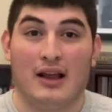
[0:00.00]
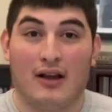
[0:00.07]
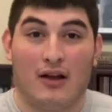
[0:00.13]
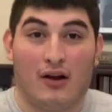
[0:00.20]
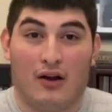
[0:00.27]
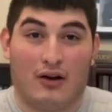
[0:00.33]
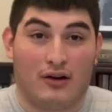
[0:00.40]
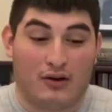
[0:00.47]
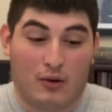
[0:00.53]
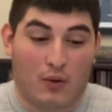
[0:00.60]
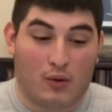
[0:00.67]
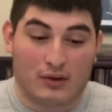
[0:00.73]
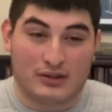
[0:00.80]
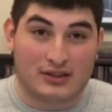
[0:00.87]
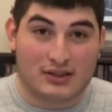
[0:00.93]
our
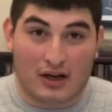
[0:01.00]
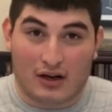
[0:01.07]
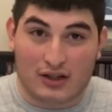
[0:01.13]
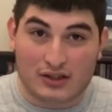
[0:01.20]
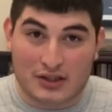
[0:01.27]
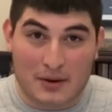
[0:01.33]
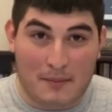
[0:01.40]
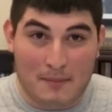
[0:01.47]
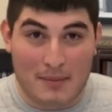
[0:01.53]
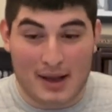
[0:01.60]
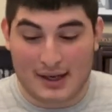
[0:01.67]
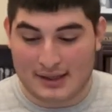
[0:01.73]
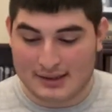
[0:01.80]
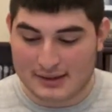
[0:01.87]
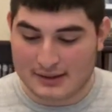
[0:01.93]
cornstarch
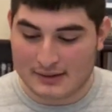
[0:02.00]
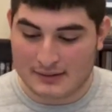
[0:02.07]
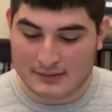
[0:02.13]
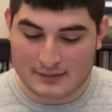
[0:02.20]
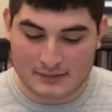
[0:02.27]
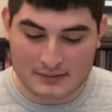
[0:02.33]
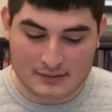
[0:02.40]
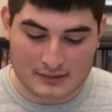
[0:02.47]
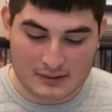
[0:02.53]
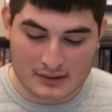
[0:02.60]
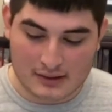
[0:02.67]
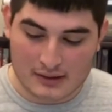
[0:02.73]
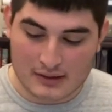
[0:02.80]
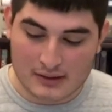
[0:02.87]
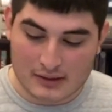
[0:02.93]
mix.
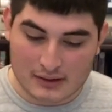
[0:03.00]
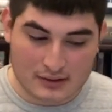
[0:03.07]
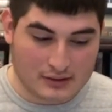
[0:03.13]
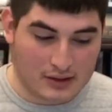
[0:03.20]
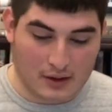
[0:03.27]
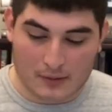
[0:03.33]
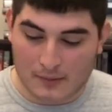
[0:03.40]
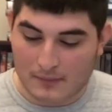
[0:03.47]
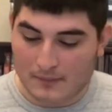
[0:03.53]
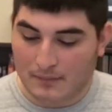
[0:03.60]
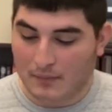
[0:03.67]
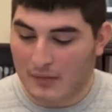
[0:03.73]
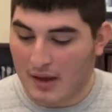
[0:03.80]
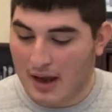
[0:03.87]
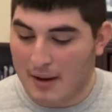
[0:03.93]
So
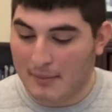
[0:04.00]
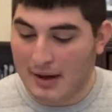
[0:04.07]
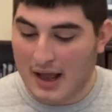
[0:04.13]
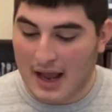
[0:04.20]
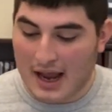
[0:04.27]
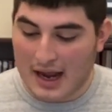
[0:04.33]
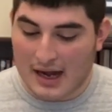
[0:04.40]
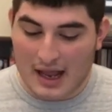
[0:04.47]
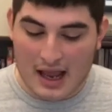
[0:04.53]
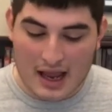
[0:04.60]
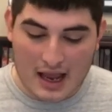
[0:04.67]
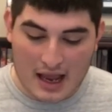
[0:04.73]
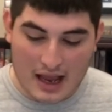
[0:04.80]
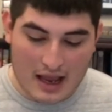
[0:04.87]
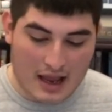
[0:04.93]
I'm gonna add
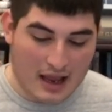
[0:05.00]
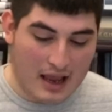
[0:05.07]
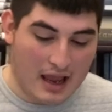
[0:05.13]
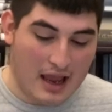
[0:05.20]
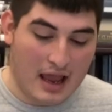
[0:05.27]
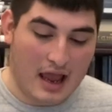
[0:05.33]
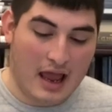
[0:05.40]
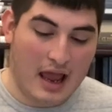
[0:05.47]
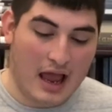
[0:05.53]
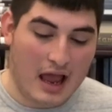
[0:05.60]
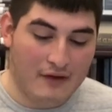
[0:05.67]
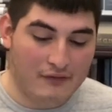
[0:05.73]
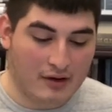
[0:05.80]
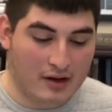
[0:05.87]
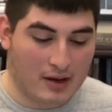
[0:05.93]
half
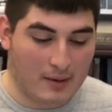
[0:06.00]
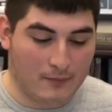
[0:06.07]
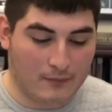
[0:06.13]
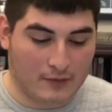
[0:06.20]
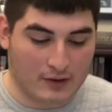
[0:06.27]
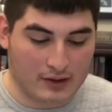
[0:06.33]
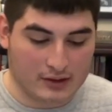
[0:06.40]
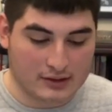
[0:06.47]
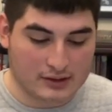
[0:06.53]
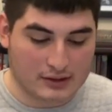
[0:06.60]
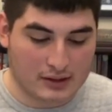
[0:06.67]
a cup first